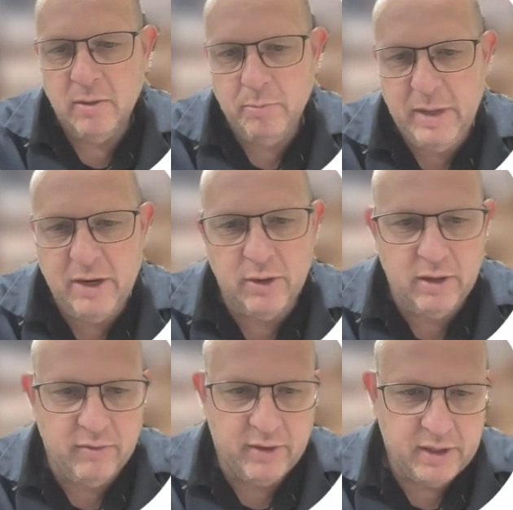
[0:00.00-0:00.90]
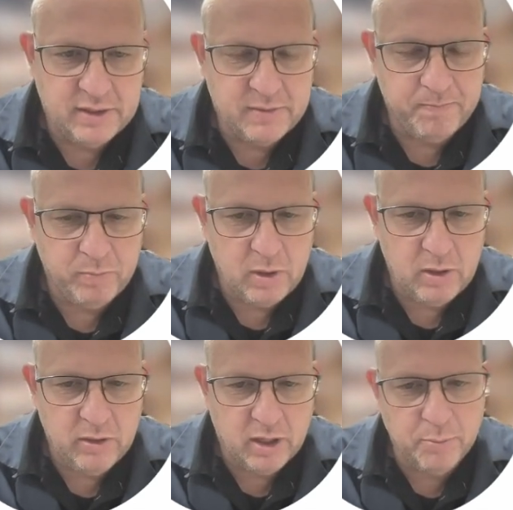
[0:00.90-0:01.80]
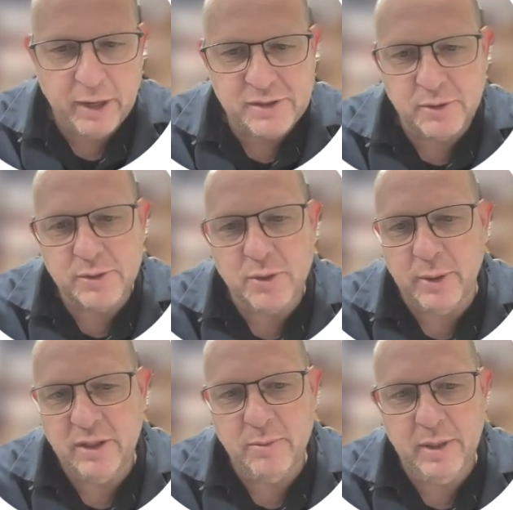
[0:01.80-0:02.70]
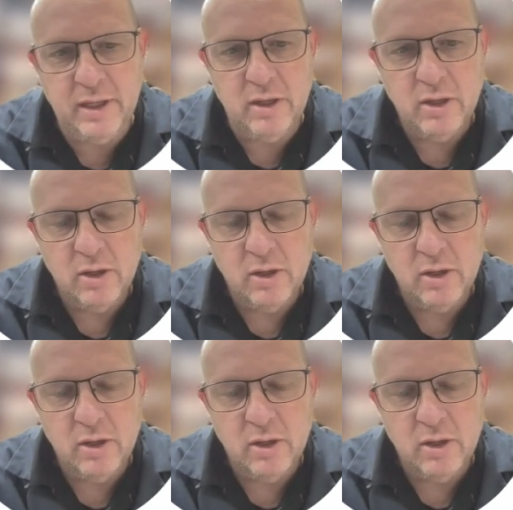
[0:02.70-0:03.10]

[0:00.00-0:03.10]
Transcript: metering device, the compressor is going to be